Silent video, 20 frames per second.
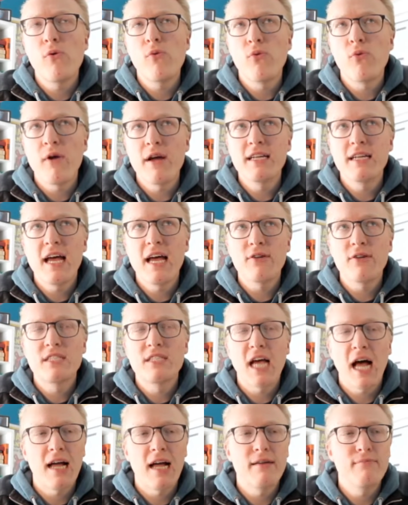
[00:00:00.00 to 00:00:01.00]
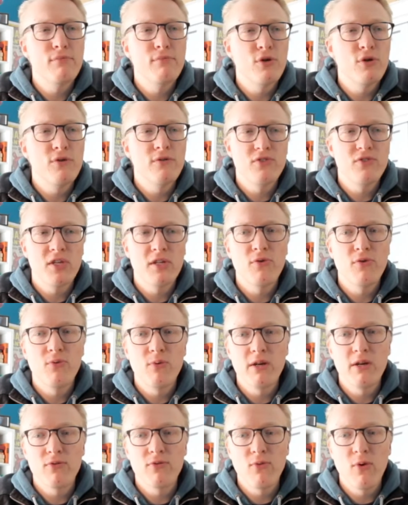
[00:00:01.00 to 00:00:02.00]
Right now, time moves in a
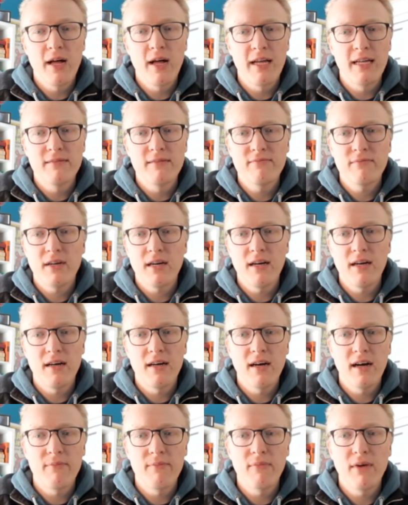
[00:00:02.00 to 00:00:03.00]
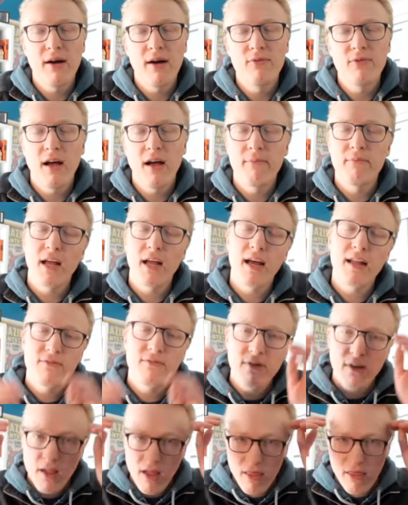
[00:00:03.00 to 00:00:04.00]
weird way. I'm kind of
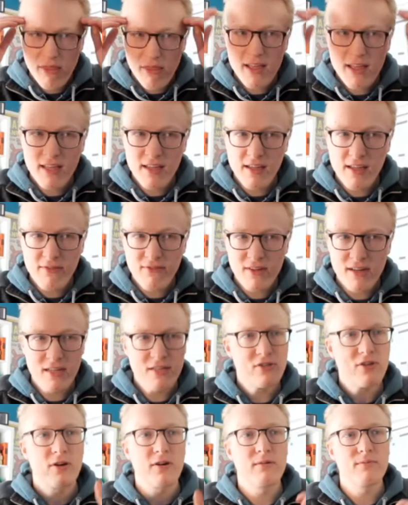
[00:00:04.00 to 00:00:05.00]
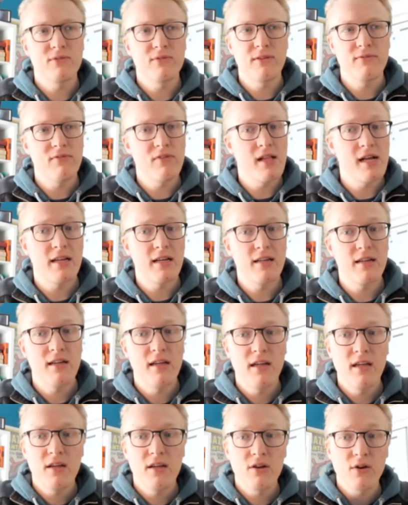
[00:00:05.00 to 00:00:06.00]
thinking of it in terms of like
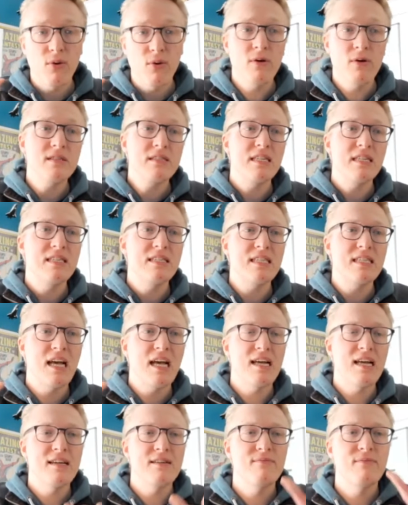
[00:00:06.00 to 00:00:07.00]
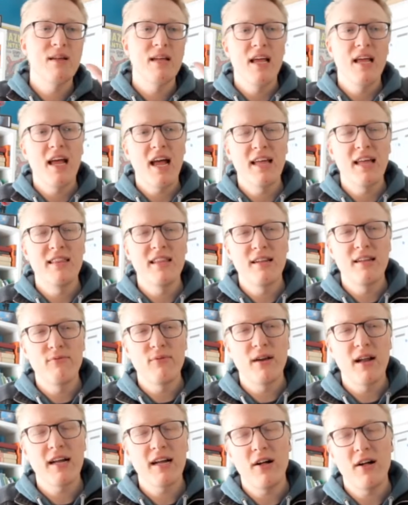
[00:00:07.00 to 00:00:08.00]
quarantine time and then
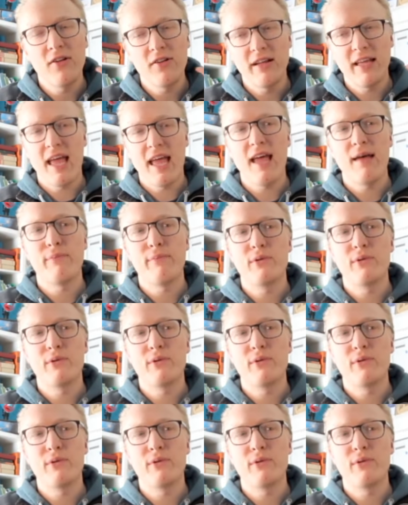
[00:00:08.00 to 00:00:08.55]
what I call camp